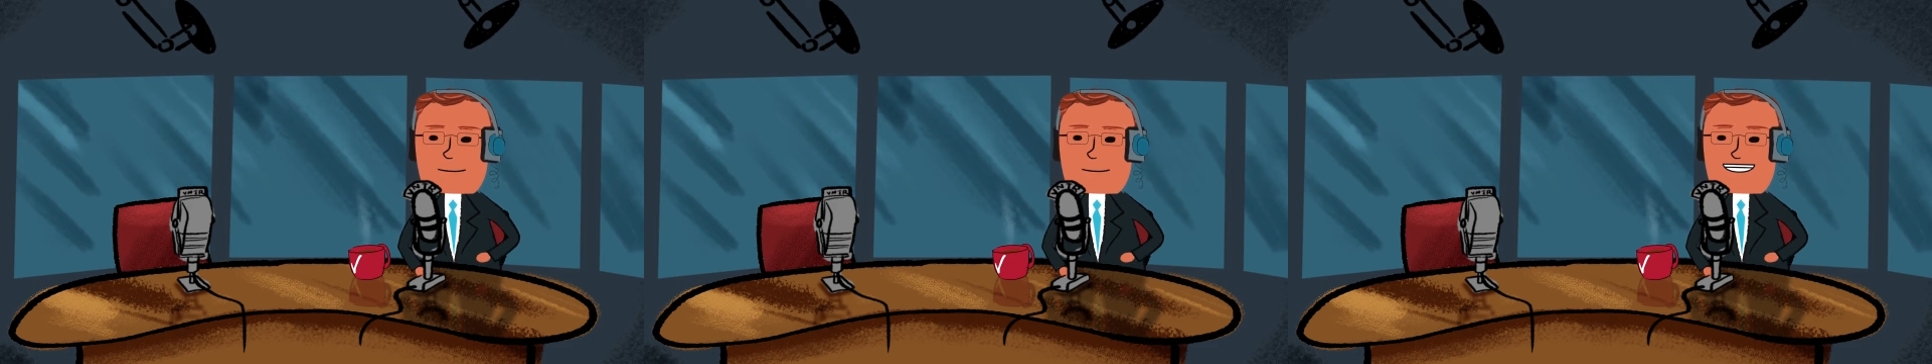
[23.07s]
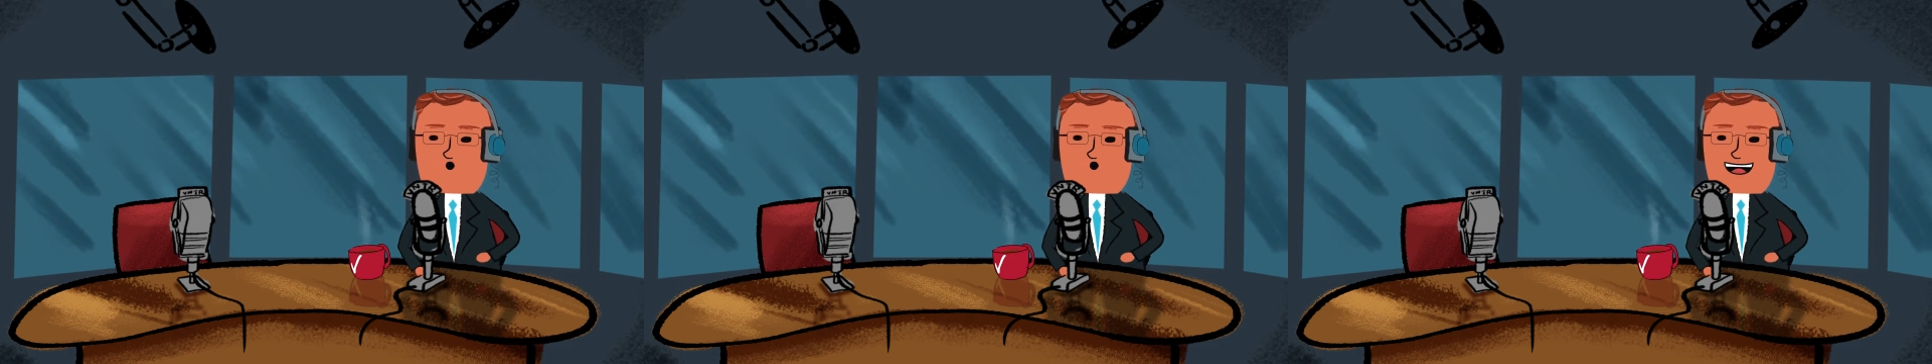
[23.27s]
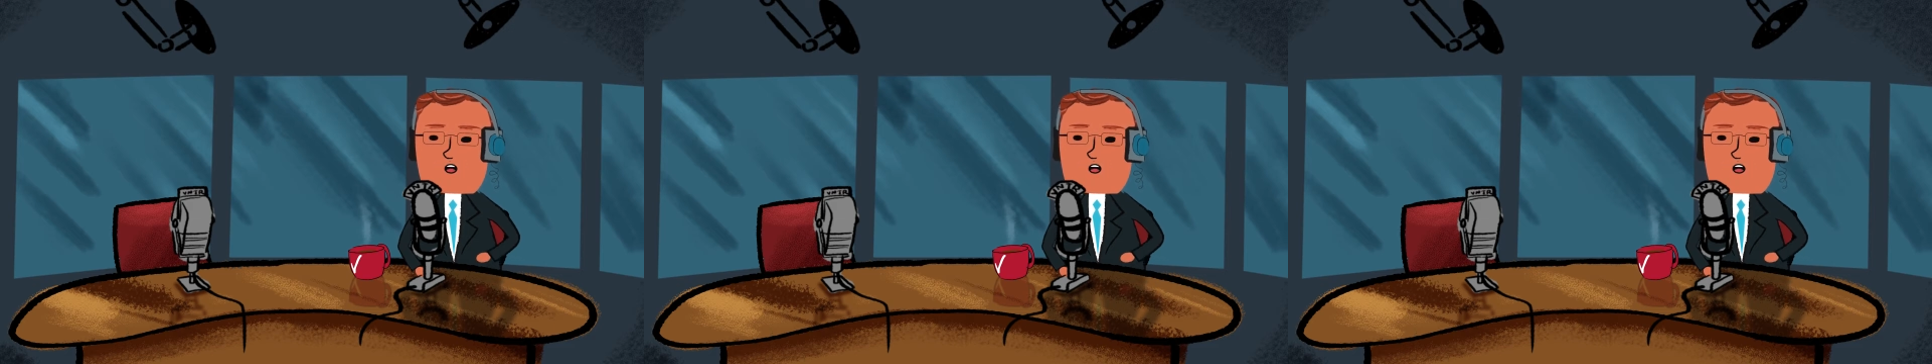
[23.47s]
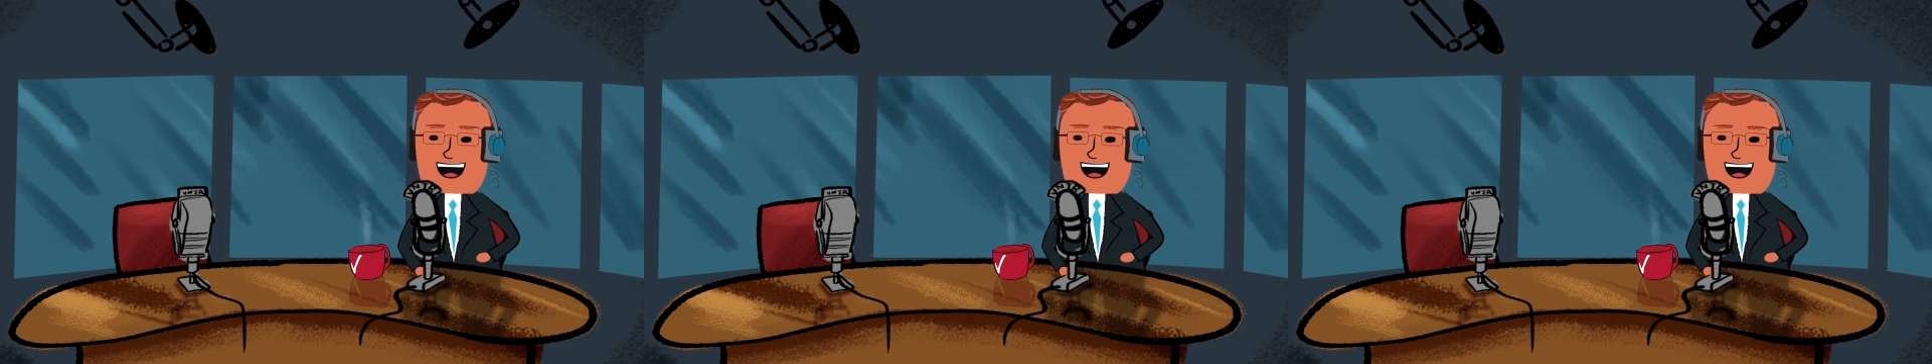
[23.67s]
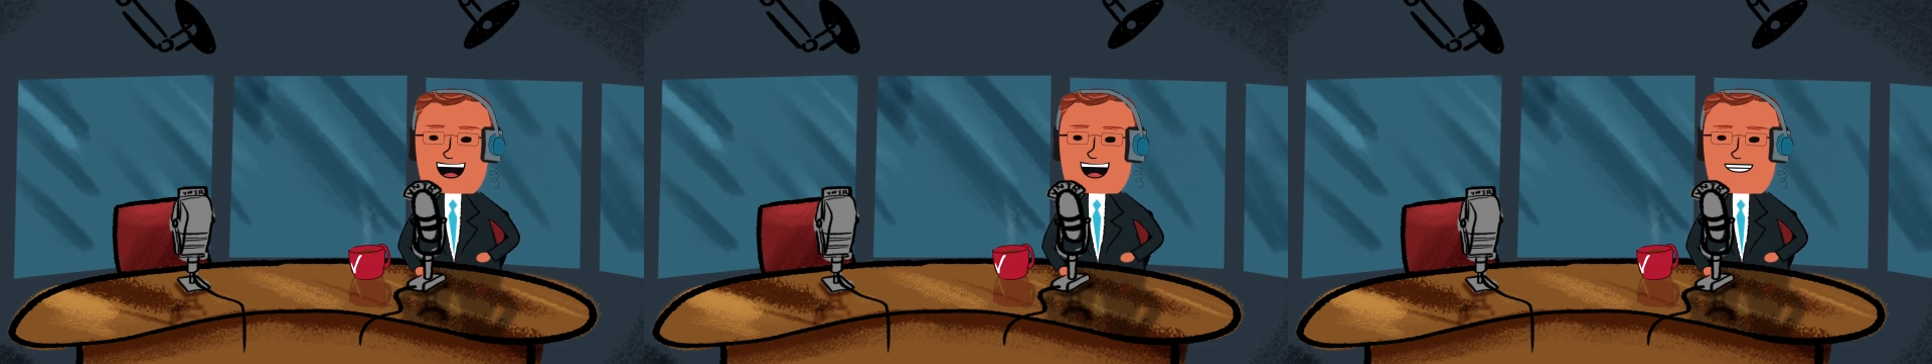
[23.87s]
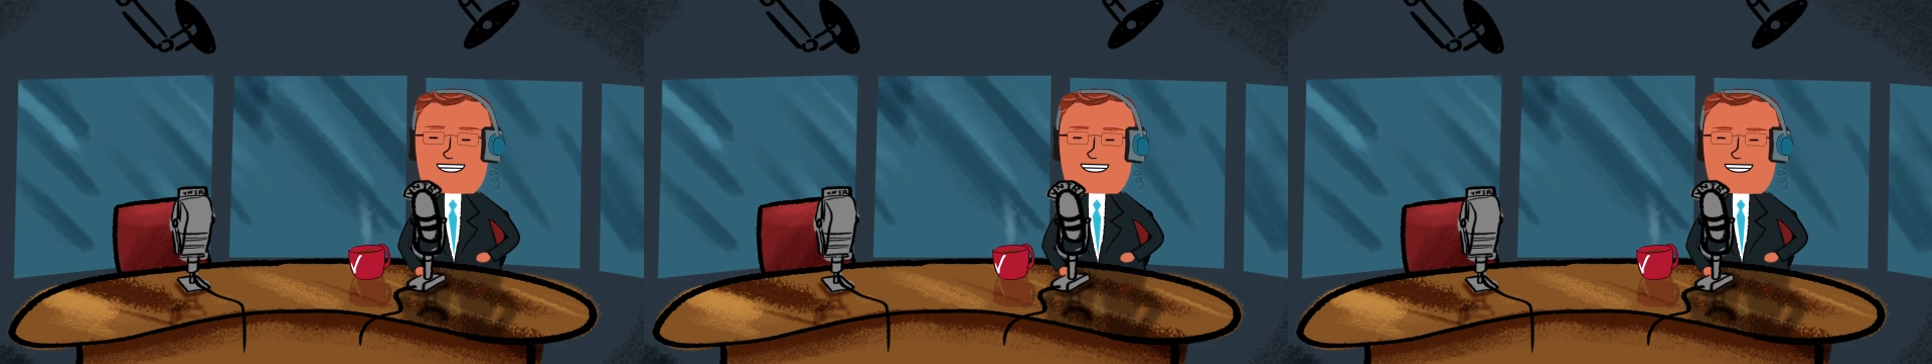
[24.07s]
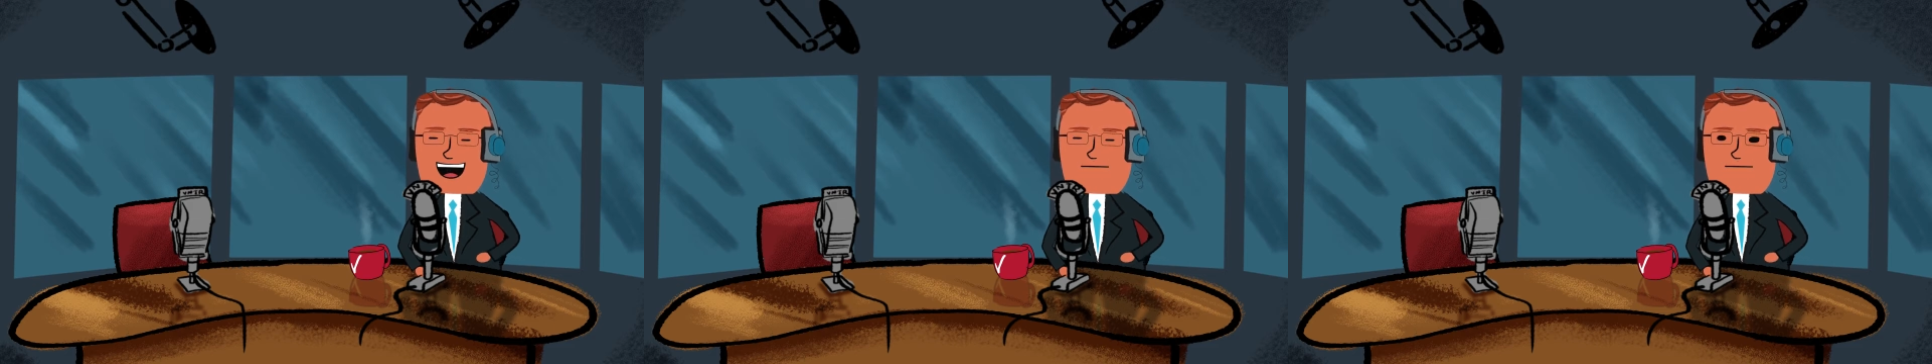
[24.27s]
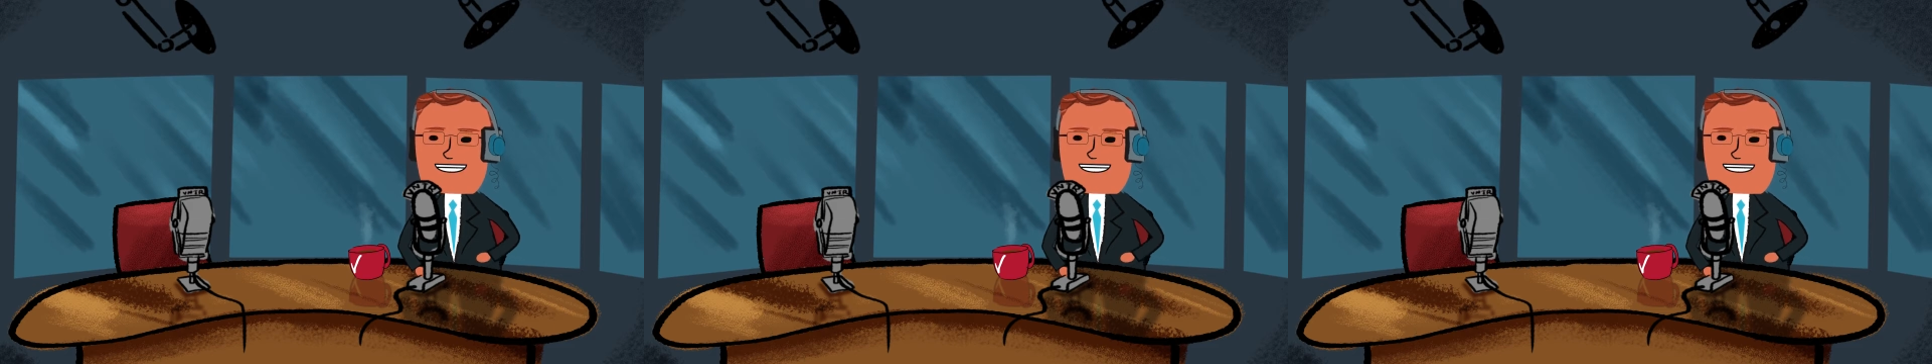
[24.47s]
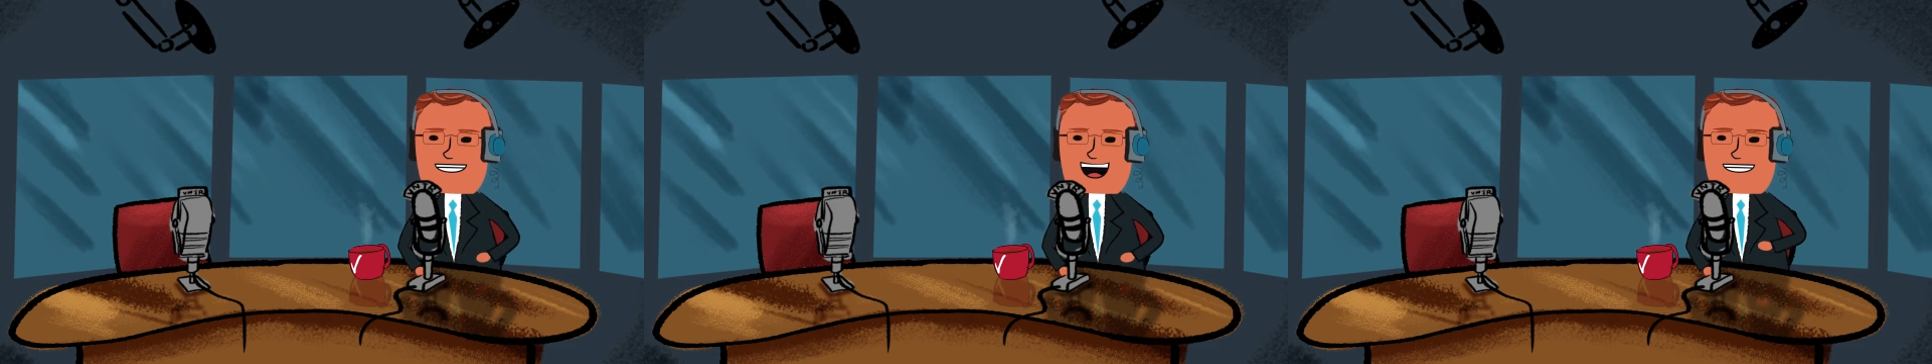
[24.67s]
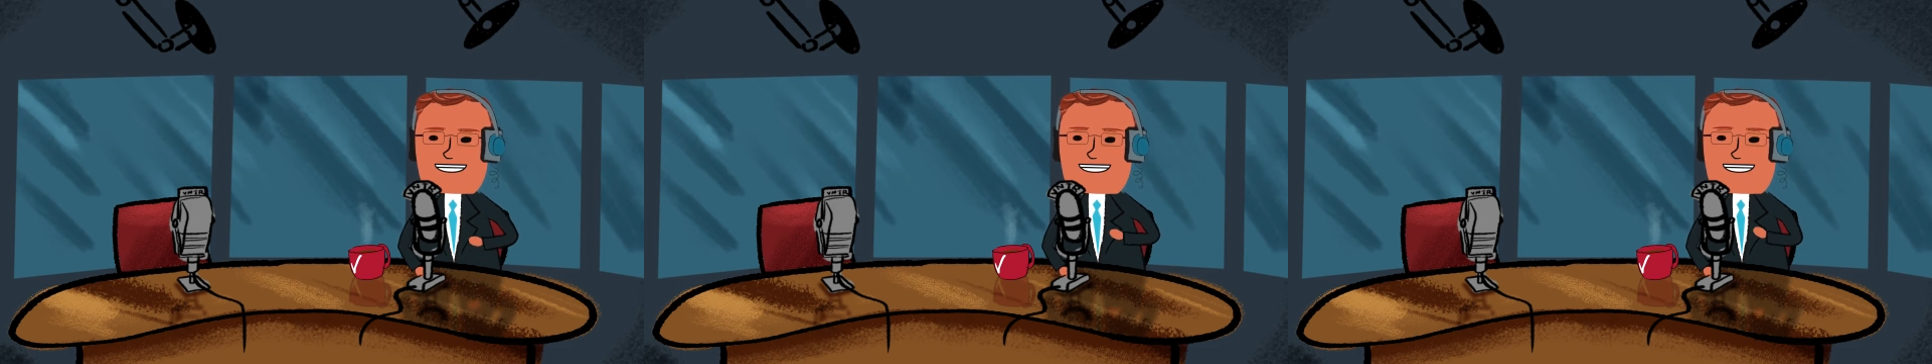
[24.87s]
to coordinate
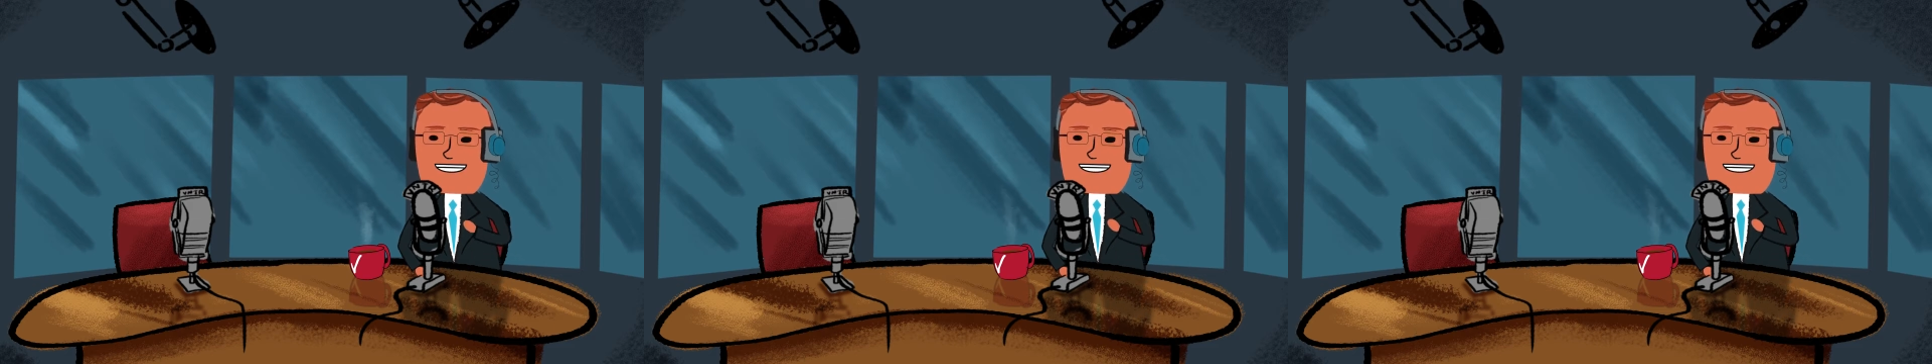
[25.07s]
consultation